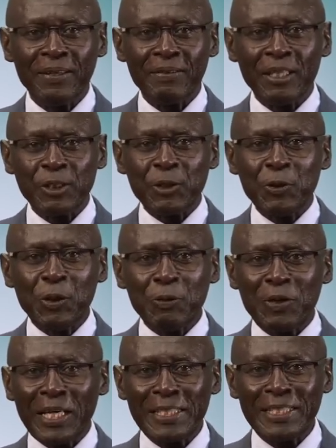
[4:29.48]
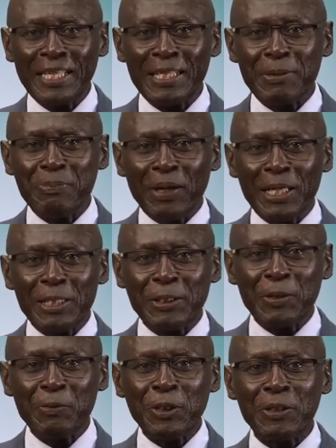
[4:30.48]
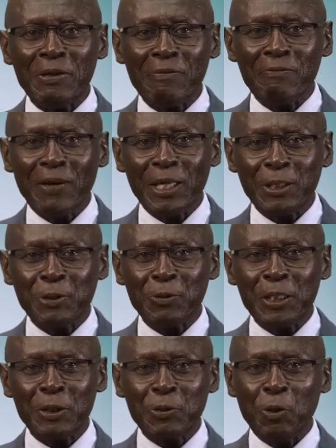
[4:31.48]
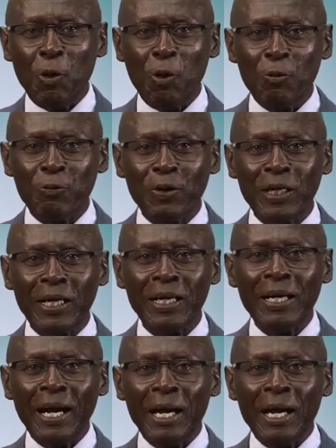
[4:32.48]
The School of Nursing at Baraton was the first one to offer